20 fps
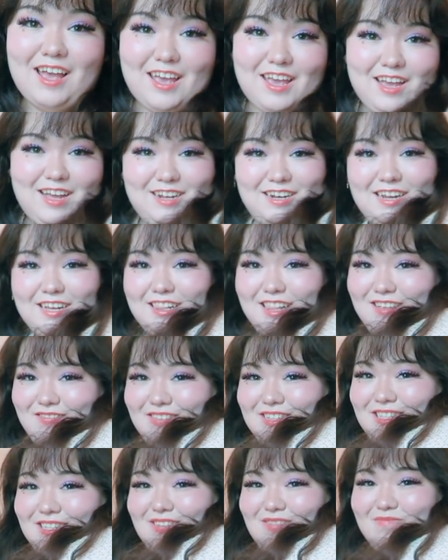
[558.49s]
and I love
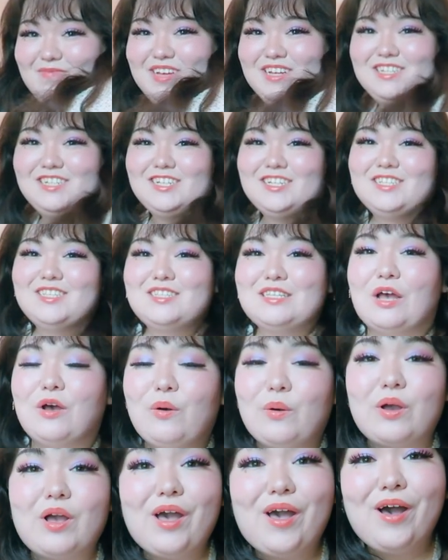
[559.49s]
it so much it's
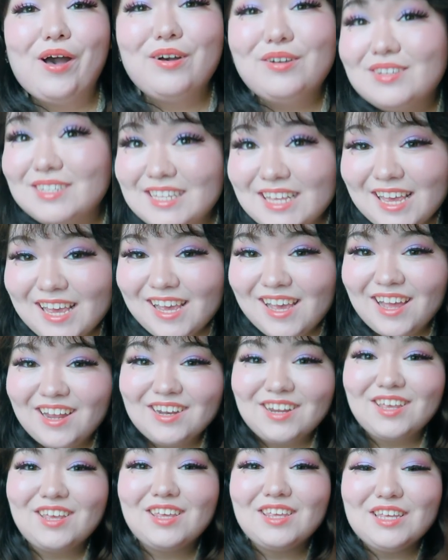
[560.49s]
so cozy
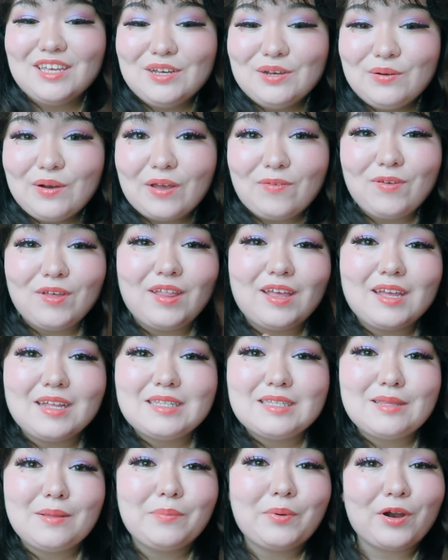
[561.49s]
and cute I feel like
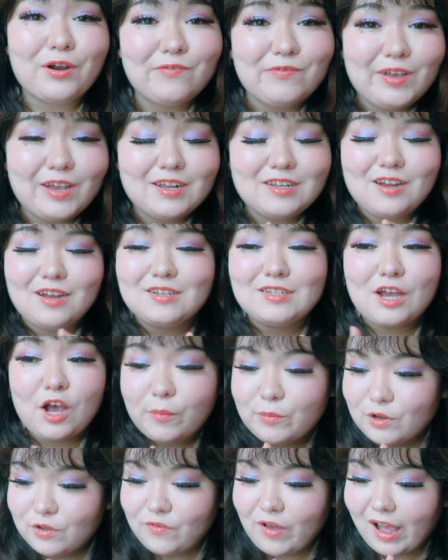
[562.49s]
it's the perfect
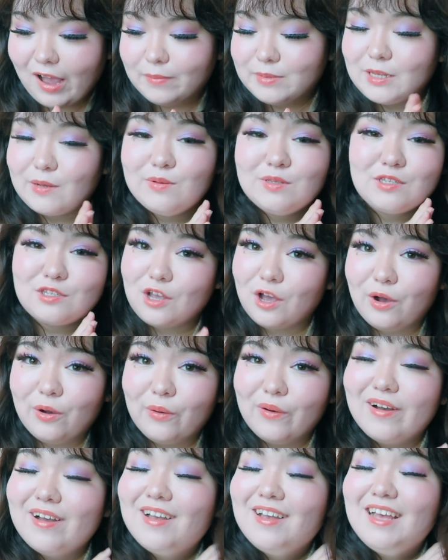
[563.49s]
autumnal vibes I was
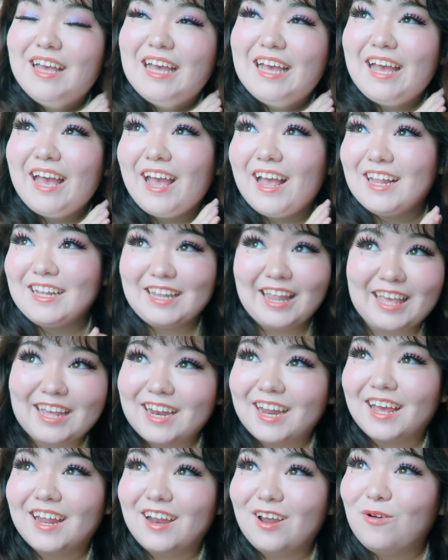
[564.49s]
so
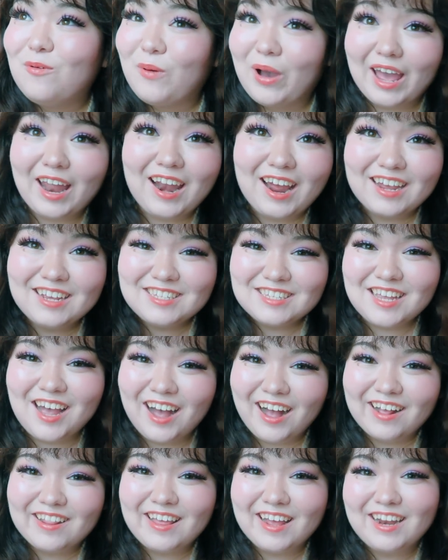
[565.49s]
elated when I
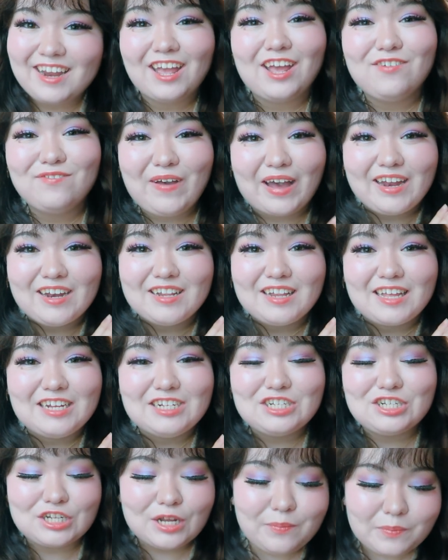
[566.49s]
saw that it had finally
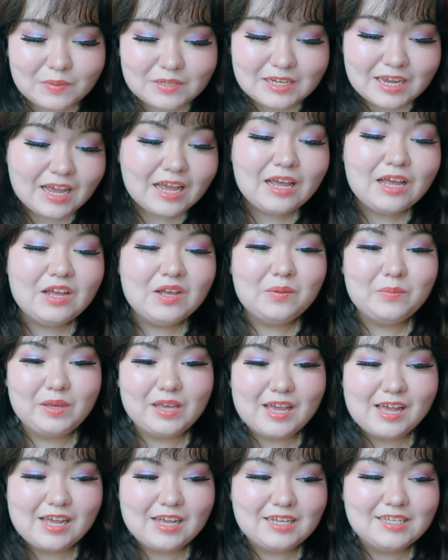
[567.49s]
shipped
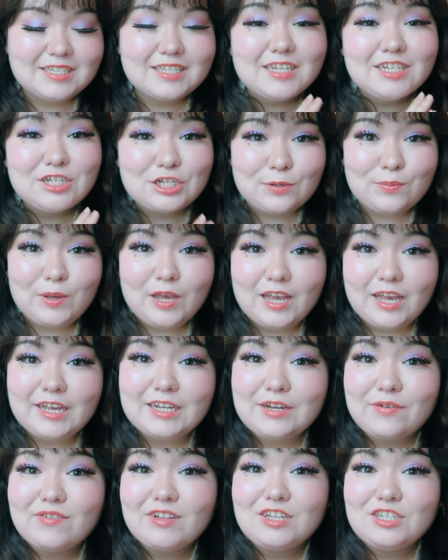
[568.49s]
because shipping
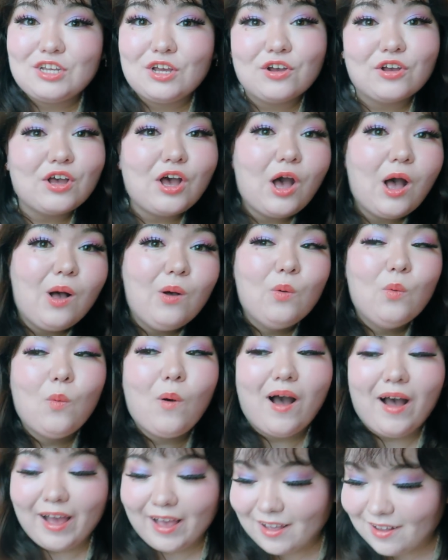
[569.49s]
definitely took a
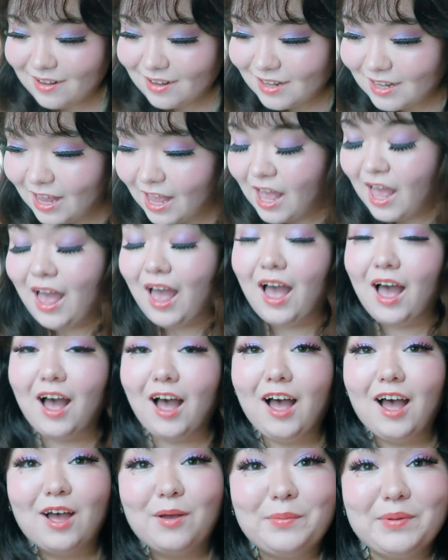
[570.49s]
while
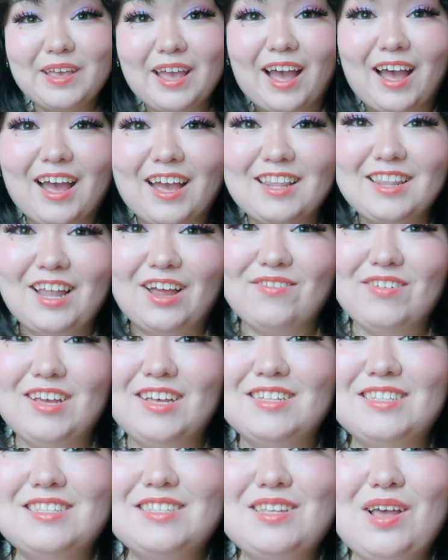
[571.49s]
uh, but yeah I love
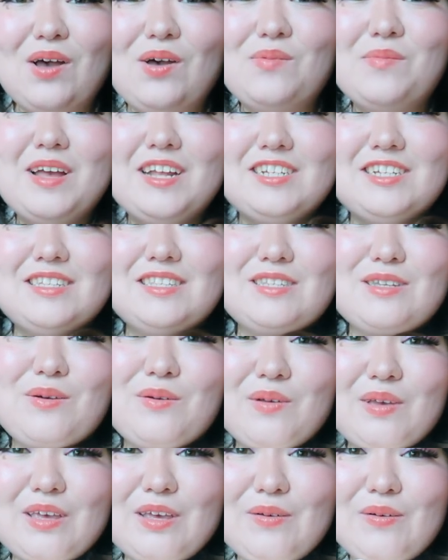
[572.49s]
it so much it's
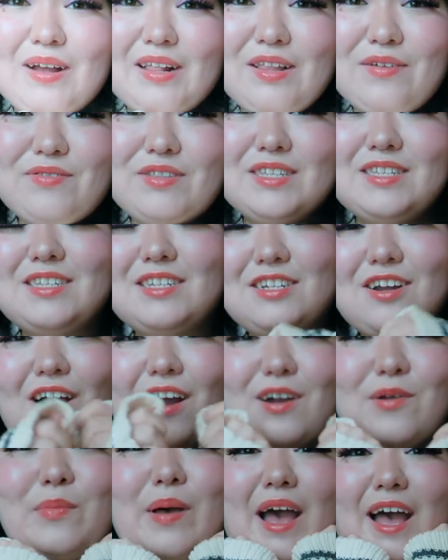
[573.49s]
so cute I love the
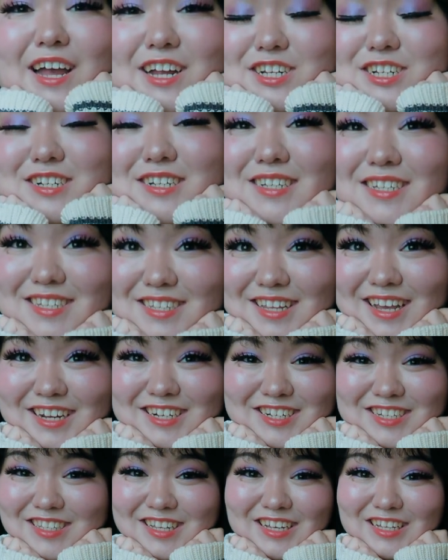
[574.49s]
star patches I
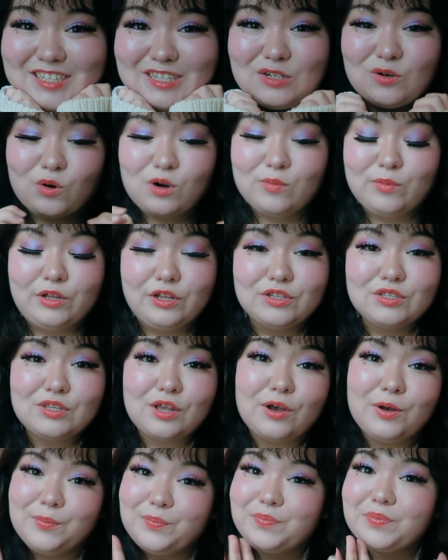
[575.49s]
just think it's adorable
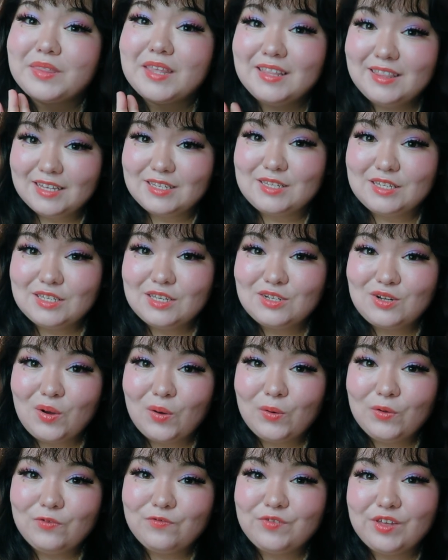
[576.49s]
so this is a total